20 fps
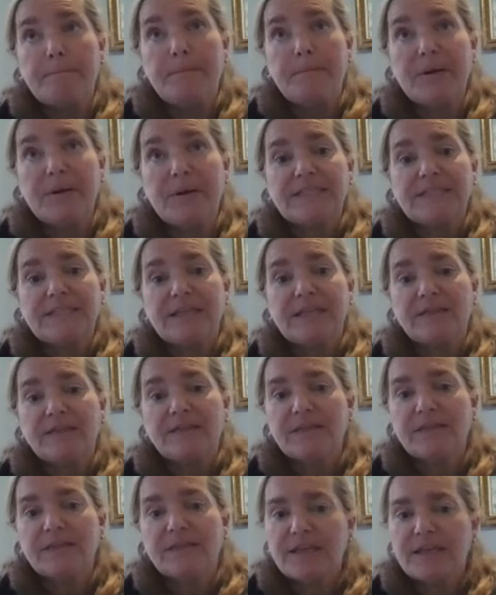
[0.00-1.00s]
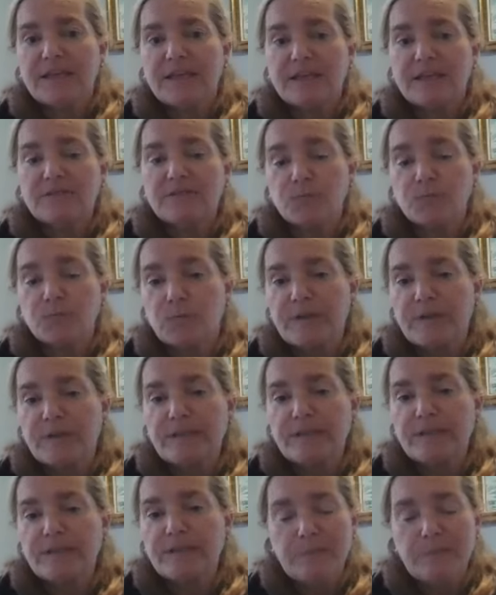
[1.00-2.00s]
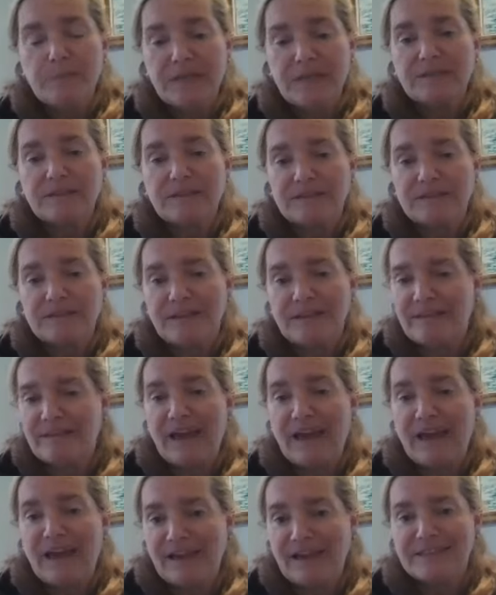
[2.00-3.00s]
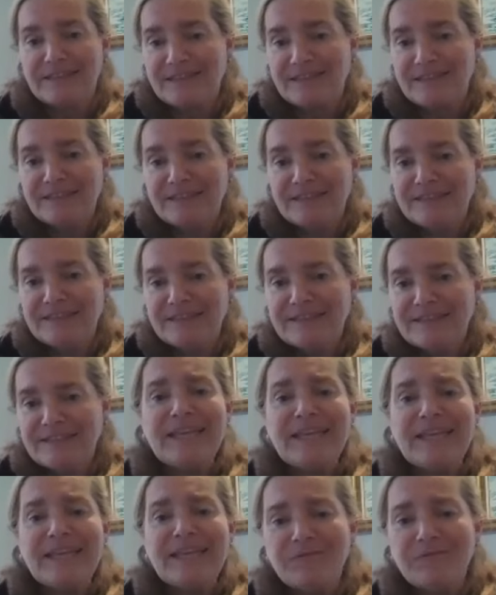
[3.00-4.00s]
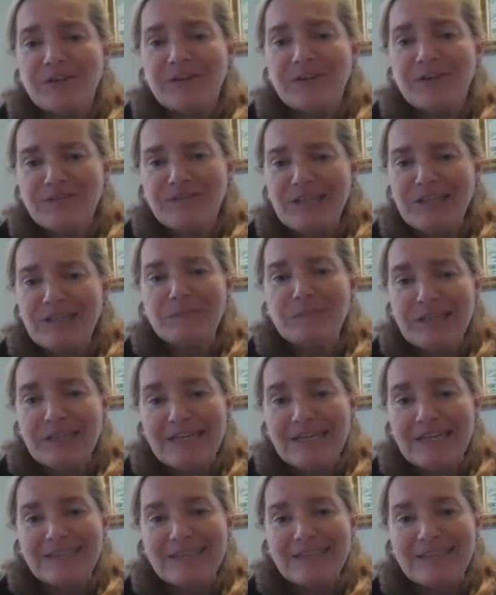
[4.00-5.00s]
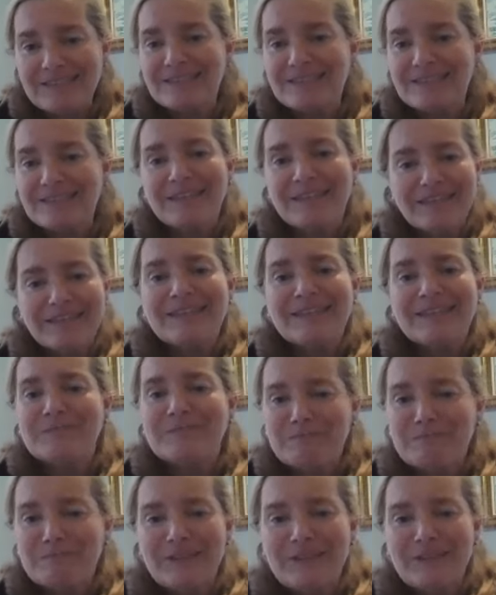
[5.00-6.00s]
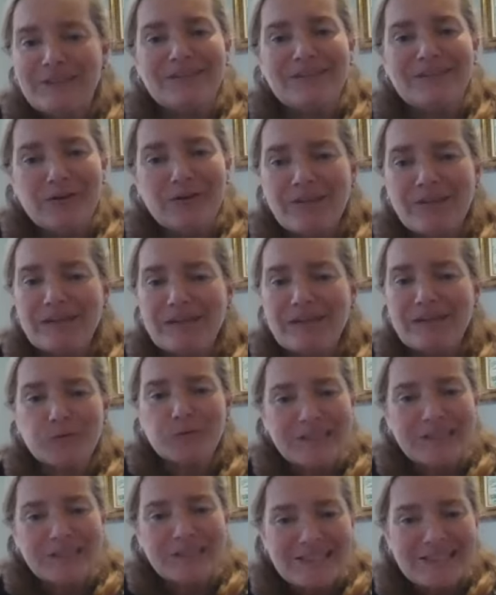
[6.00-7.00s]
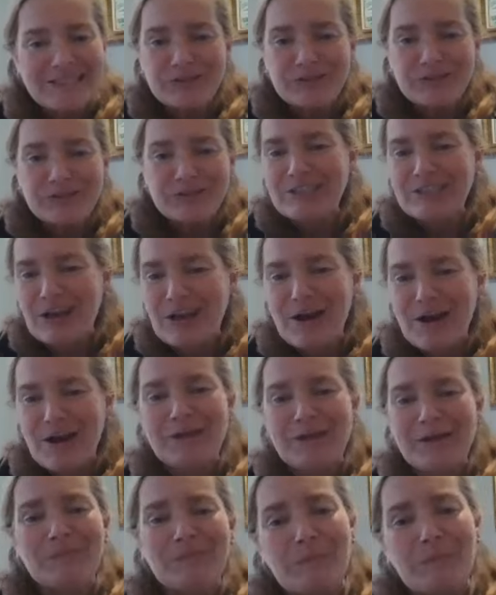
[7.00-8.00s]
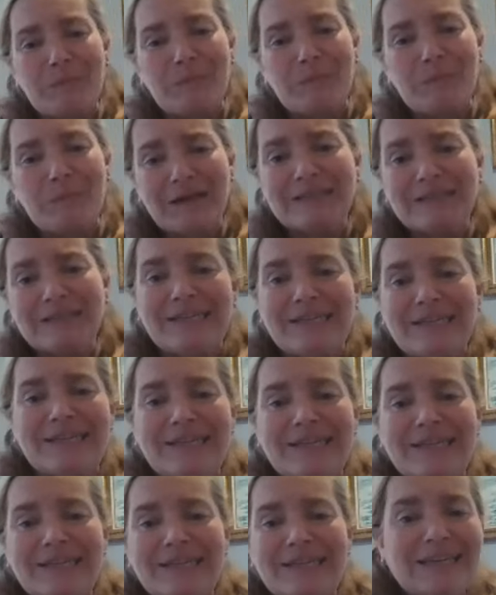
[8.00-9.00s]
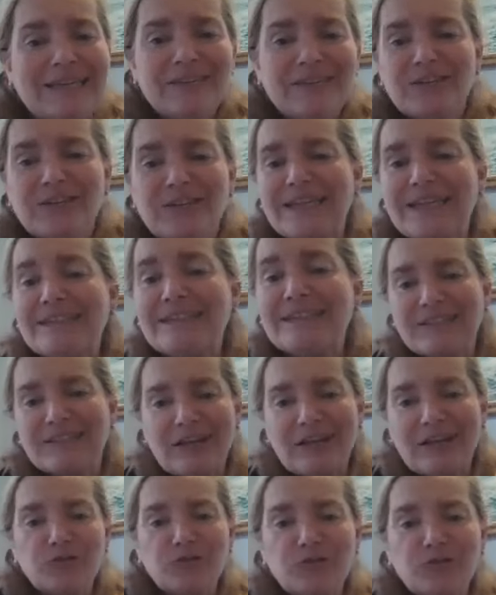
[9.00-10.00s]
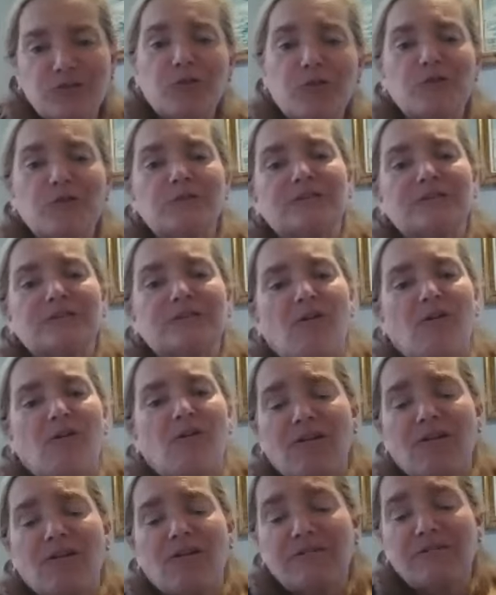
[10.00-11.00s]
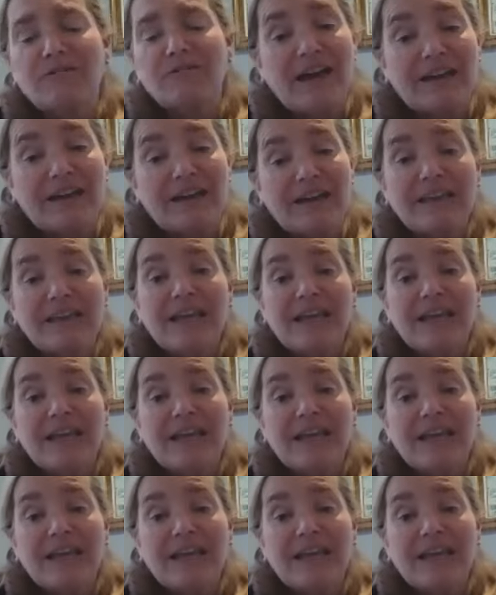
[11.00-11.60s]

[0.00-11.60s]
But the kids really missed that 10, 15 minutes. You know, that transition time, the bonding, the inside jokes, all of that.